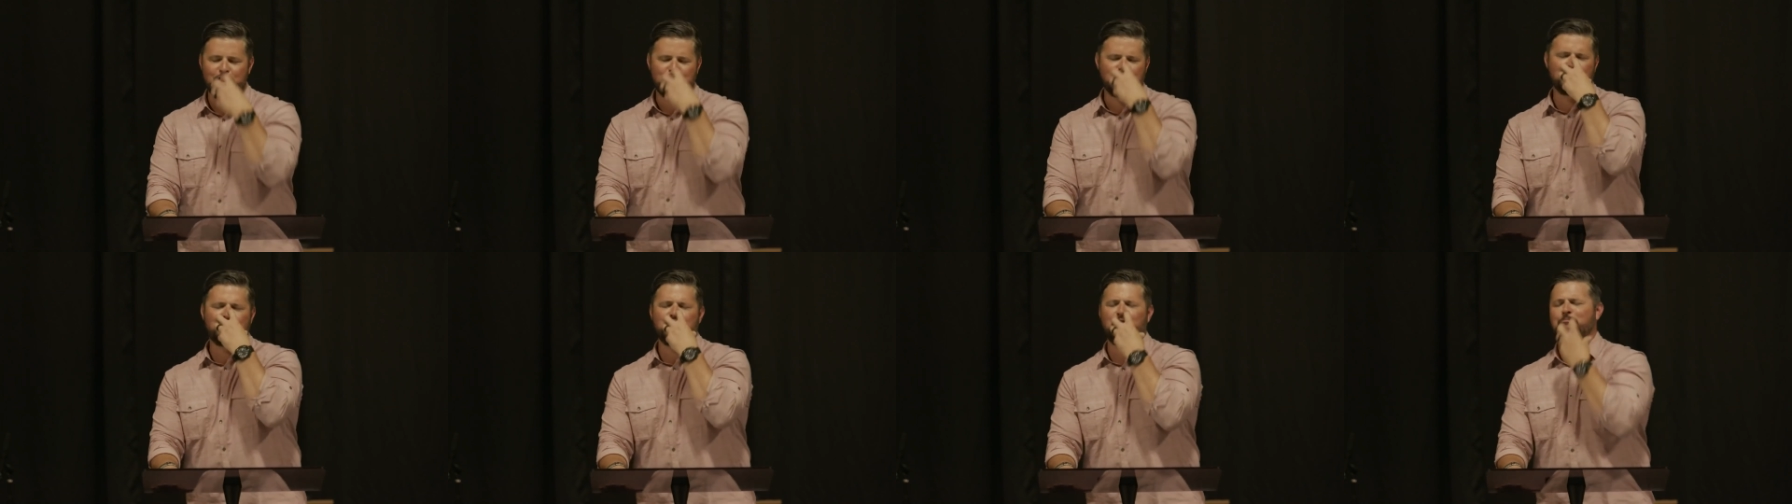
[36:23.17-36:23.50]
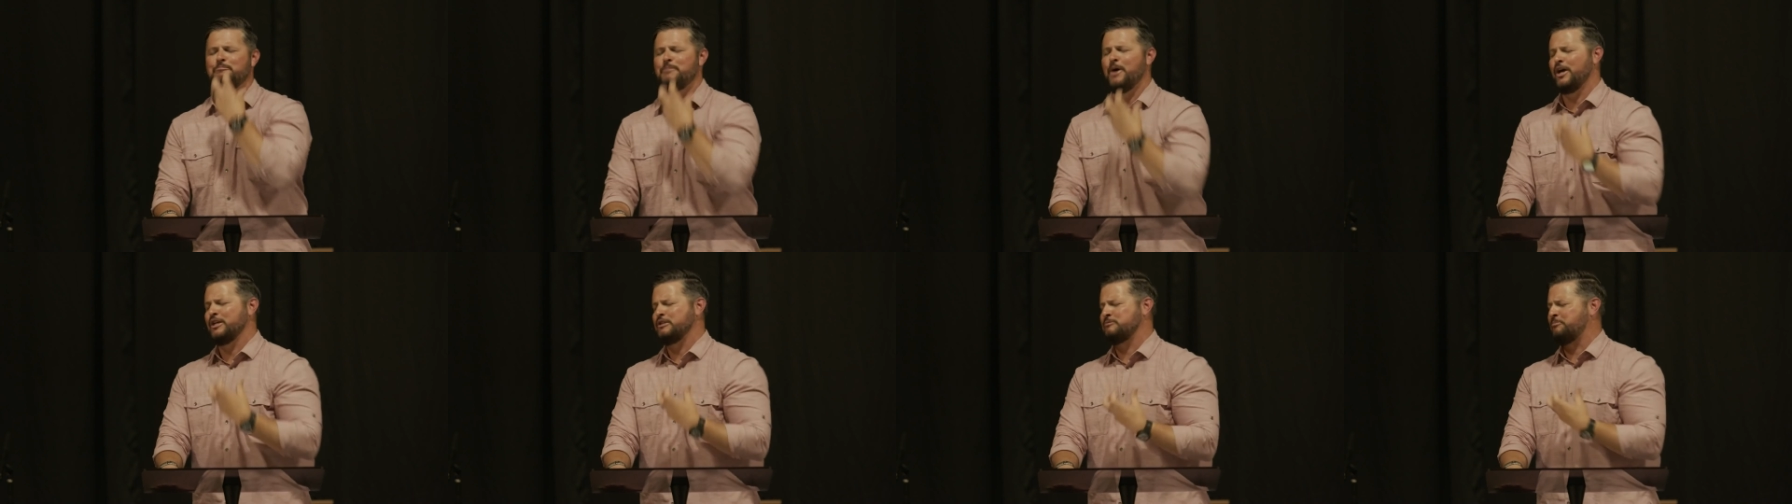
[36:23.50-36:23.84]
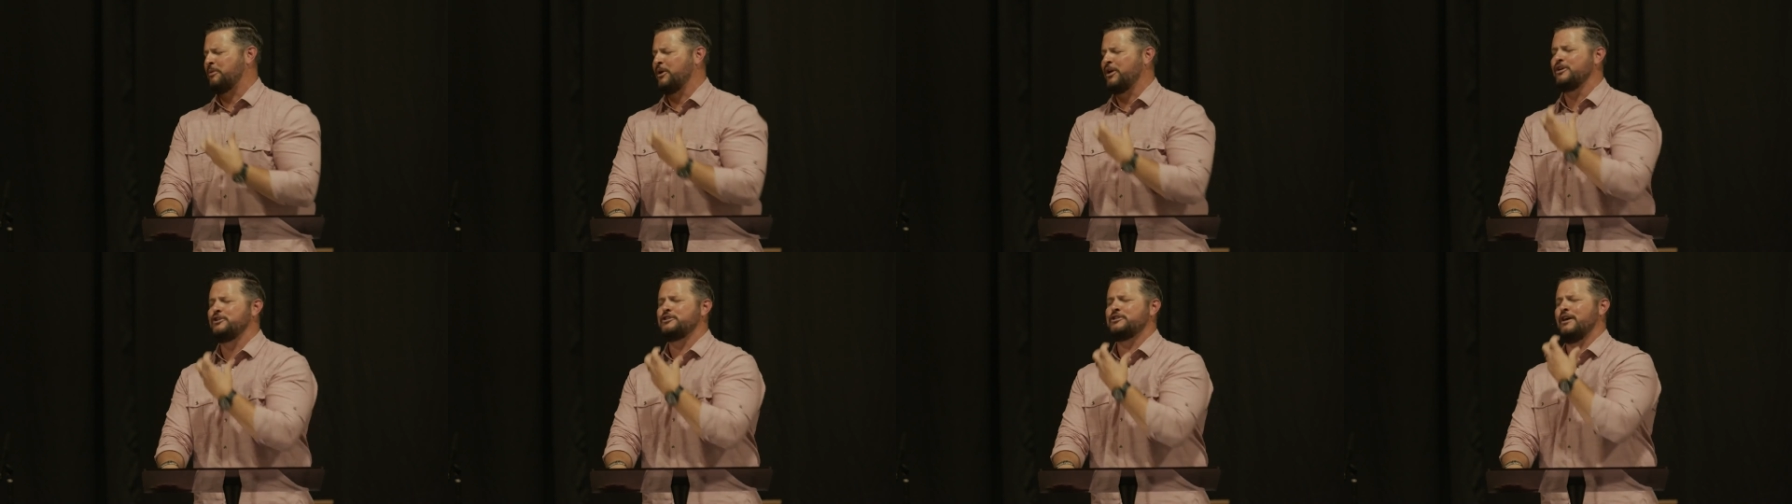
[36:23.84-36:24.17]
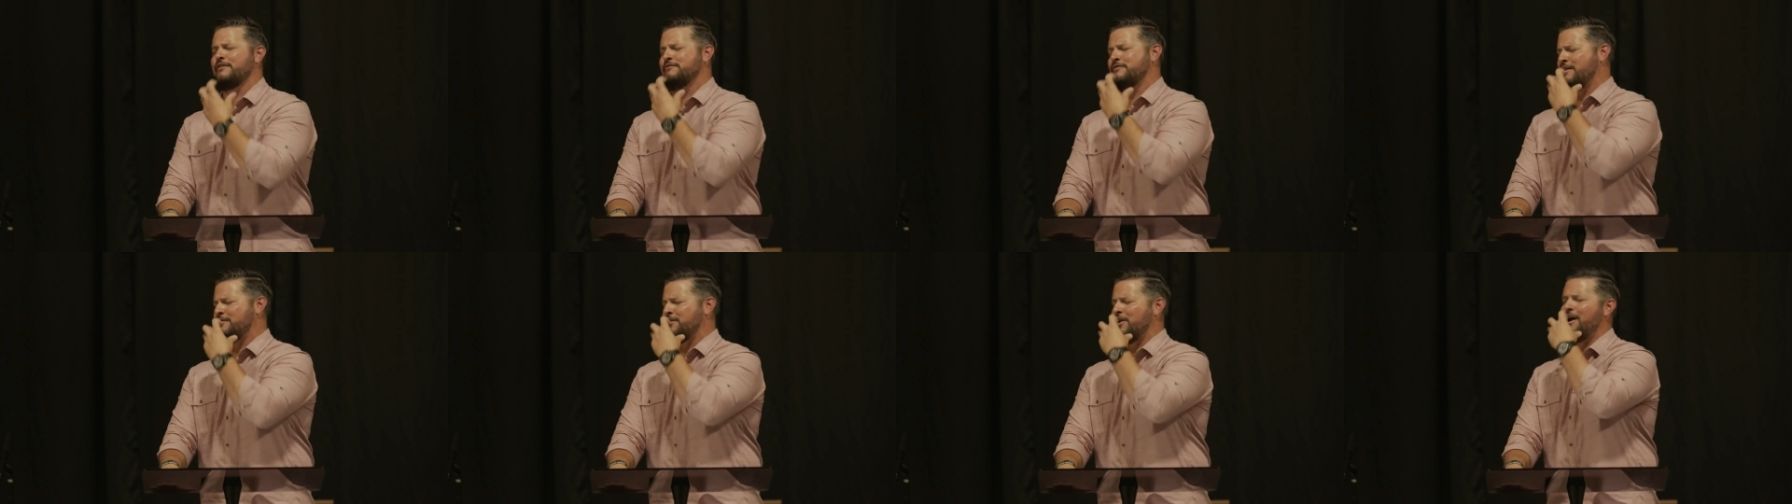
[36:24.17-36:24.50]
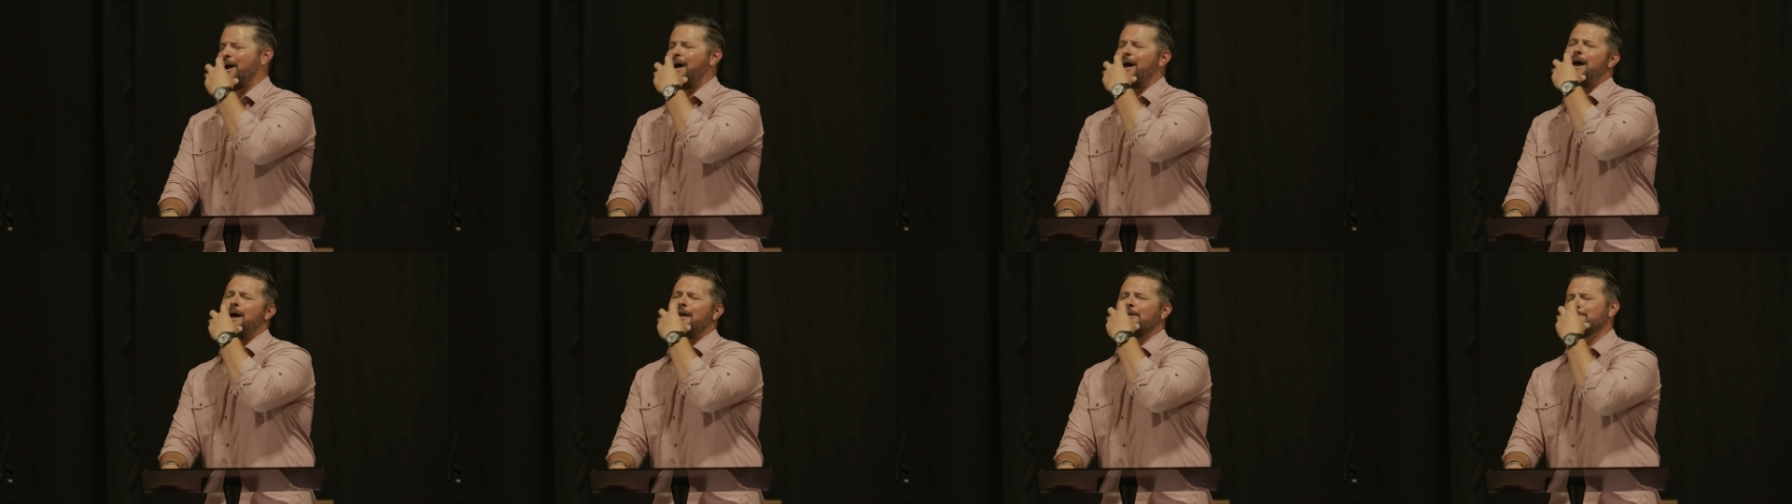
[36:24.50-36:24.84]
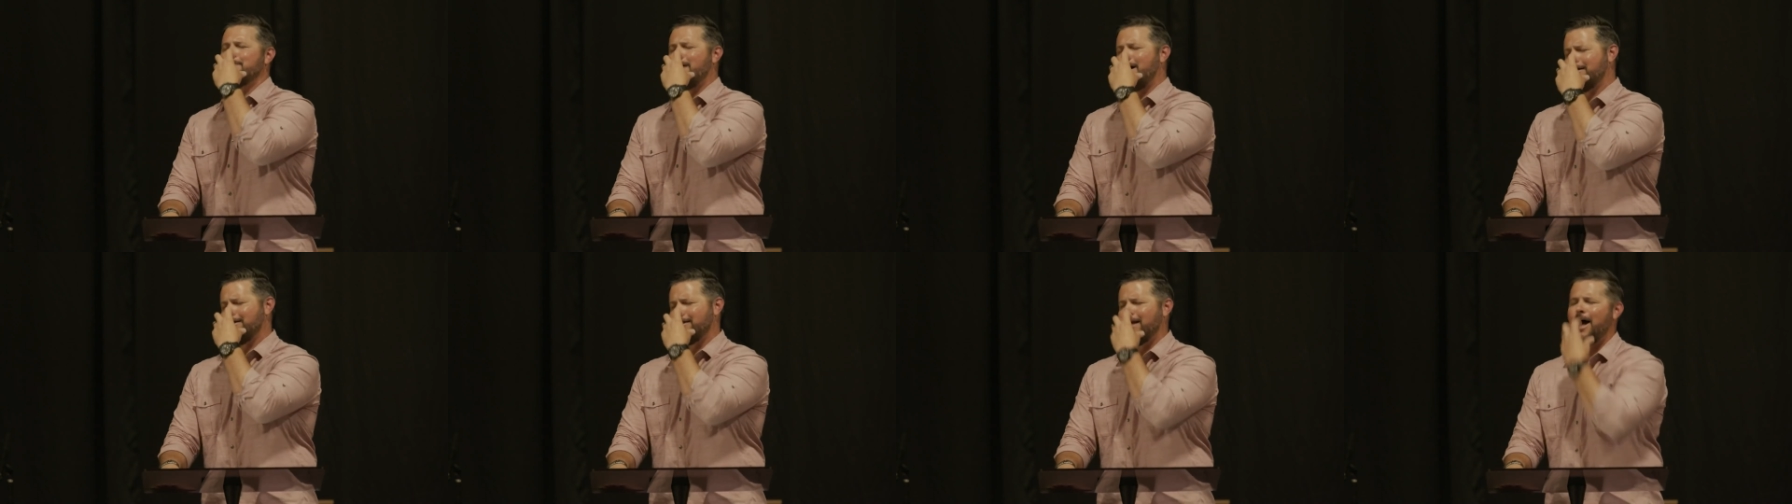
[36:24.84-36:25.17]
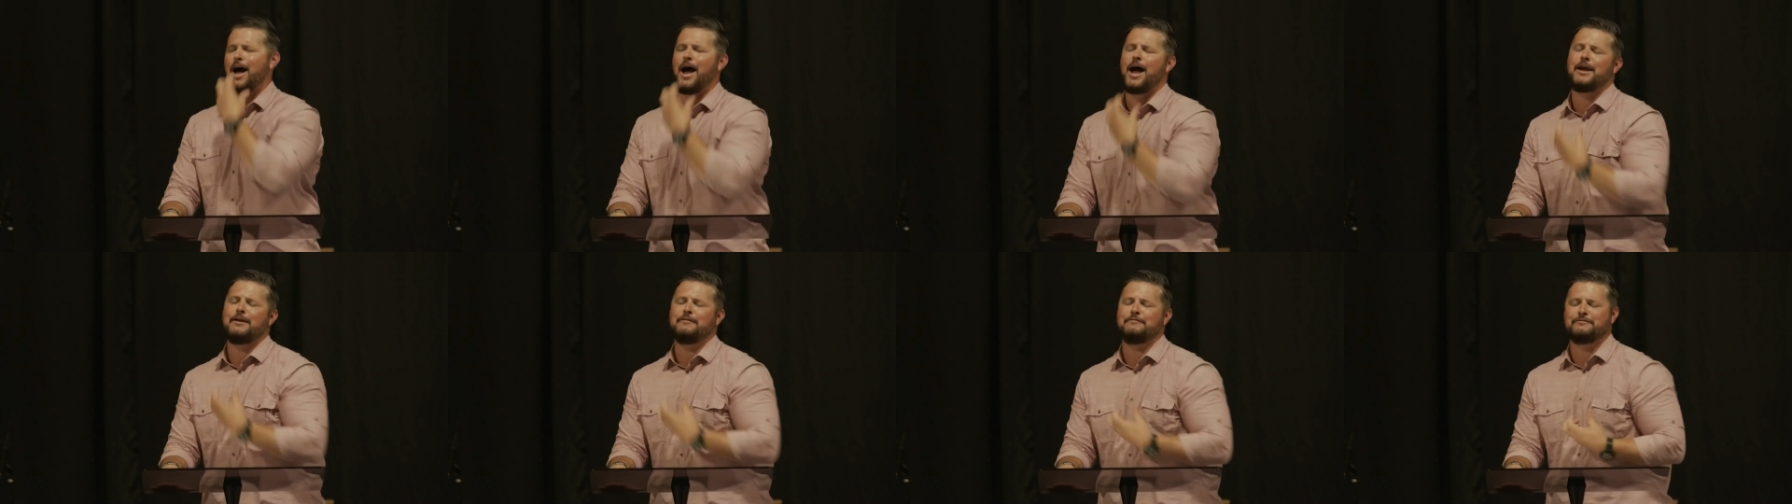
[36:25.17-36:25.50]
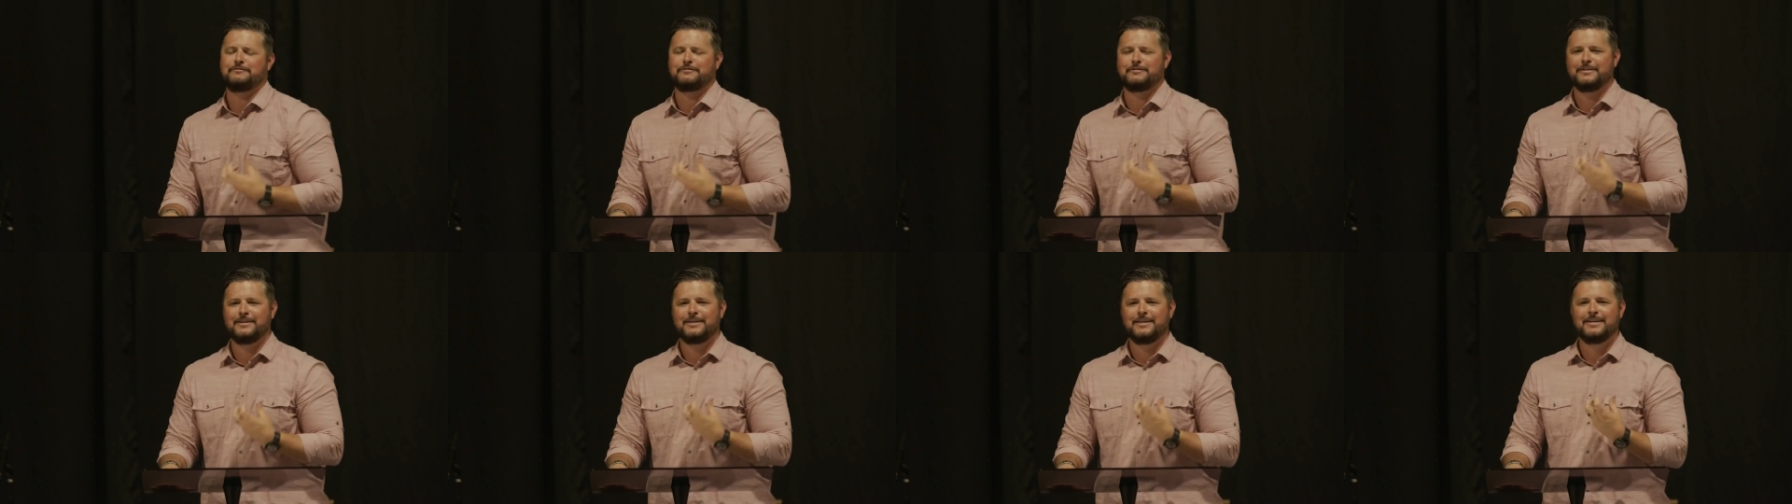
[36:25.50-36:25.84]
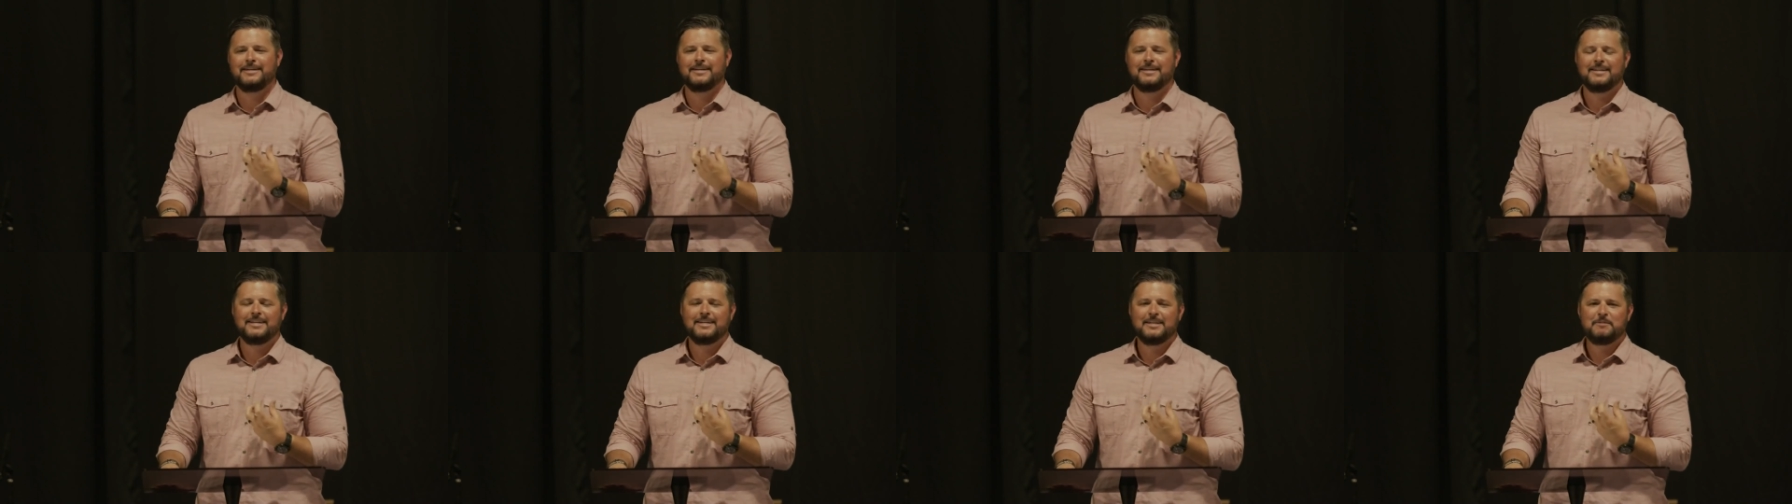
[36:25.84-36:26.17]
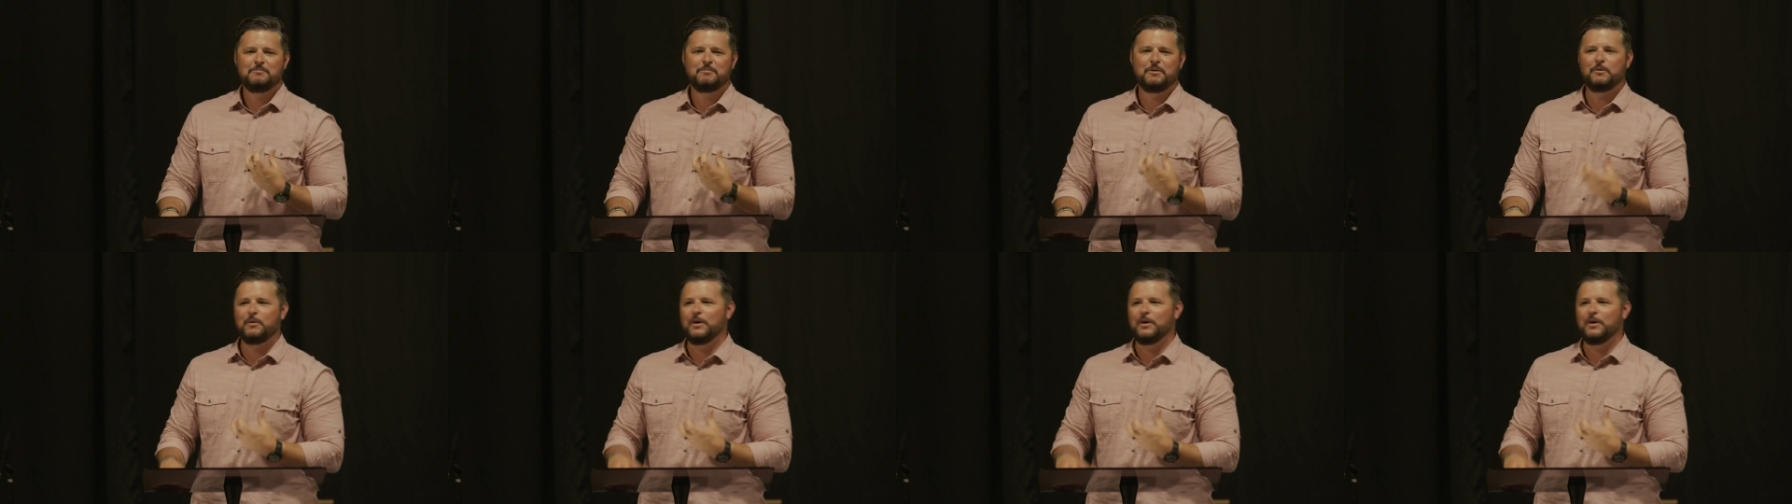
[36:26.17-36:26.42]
this is the best peach I've ever had in my life.